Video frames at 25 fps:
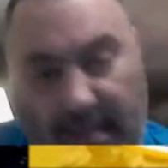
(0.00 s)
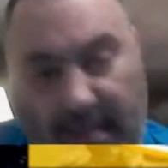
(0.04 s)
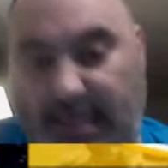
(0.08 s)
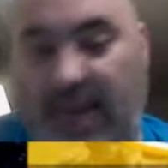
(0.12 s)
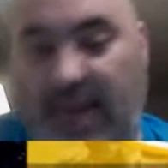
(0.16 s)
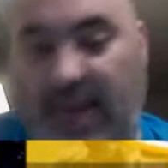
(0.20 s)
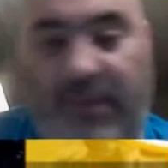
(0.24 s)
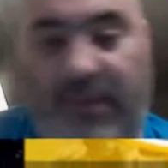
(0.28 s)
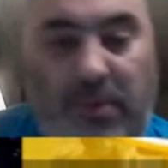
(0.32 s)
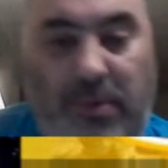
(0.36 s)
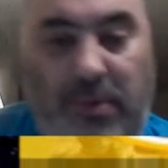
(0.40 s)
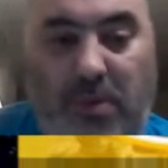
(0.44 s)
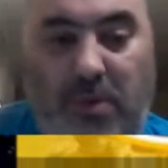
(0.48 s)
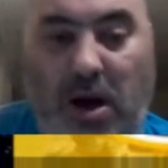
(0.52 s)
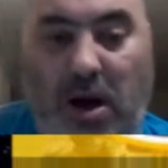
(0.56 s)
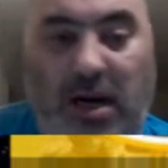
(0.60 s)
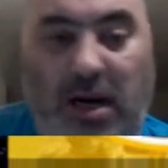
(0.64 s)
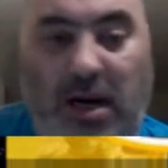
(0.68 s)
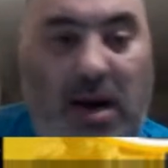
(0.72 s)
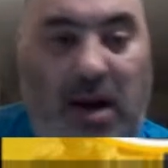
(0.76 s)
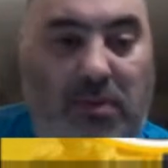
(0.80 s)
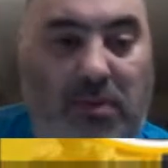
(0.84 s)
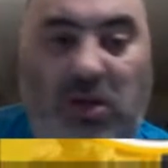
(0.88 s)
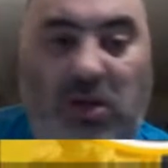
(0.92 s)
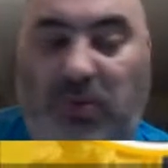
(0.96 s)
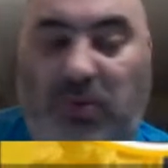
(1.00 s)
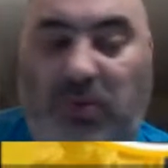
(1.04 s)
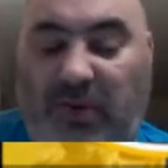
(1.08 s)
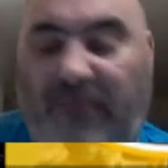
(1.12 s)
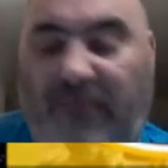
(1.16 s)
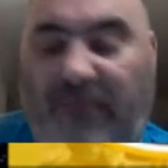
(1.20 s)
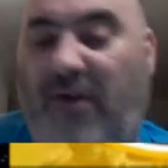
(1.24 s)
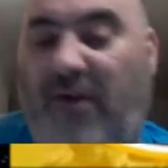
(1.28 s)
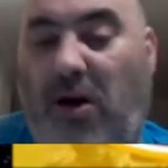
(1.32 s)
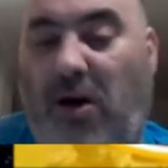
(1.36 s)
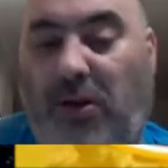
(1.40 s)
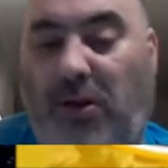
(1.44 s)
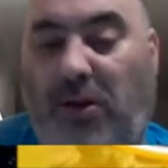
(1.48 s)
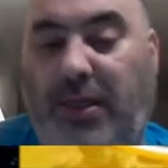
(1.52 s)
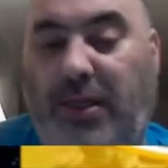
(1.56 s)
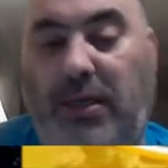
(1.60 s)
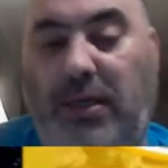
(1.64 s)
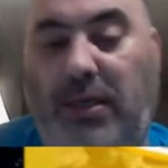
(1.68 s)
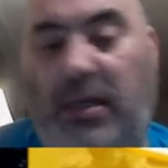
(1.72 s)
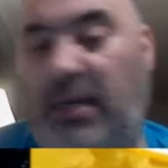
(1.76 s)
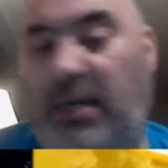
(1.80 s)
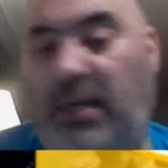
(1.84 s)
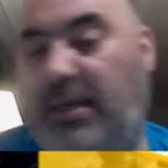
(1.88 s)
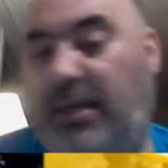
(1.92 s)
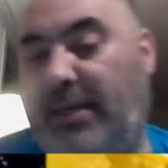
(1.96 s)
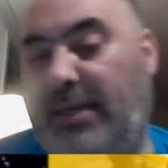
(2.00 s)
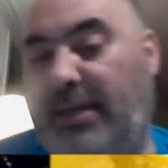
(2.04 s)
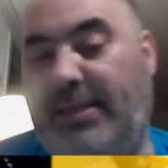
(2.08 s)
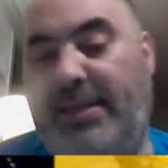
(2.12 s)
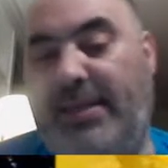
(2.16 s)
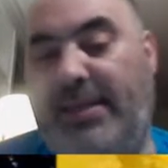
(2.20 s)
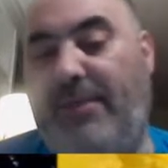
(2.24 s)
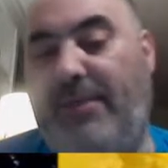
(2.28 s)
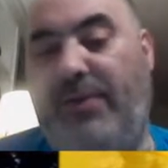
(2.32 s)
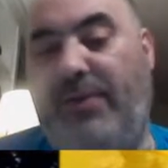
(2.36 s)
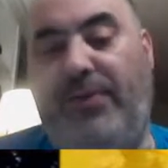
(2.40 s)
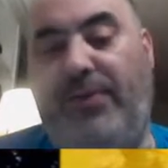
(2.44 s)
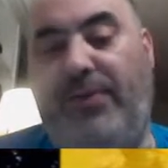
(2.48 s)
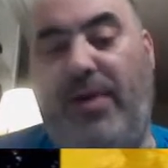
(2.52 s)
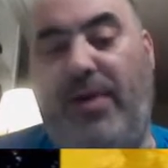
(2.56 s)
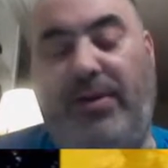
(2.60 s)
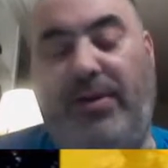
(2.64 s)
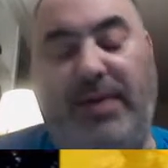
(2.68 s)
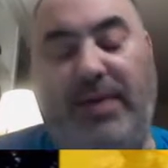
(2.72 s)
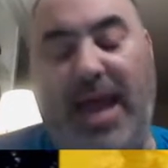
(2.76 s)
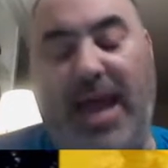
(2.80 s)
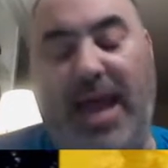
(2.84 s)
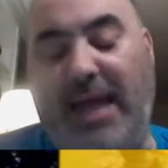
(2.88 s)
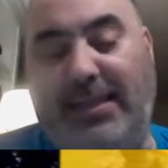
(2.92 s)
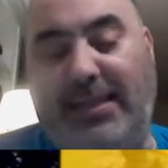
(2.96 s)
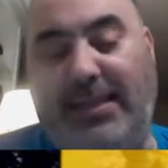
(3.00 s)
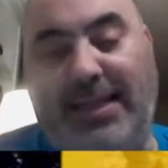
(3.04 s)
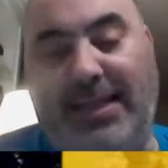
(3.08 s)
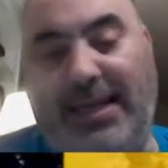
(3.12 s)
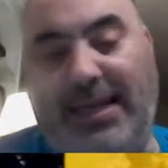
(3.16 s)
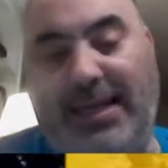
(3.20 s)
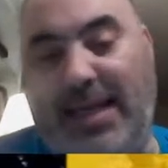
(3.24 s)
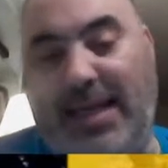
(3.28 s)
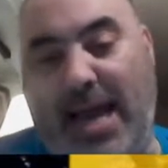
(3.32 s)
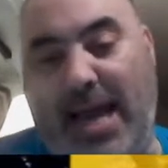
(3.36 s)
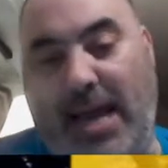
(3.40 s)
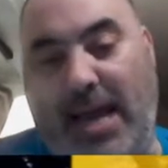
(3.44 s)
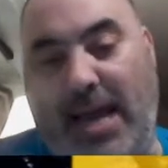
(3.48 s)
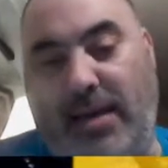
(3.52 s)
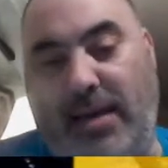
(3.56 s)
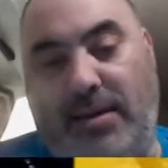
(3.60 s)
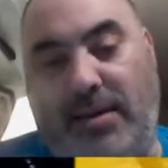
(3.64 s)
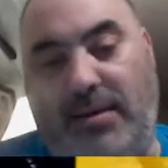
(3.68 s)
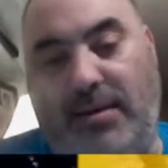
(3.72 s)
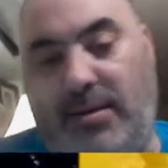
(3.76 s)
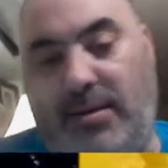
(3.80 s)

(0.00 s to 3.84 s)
David Montgomery's been falling into the 7th round. Guys like that.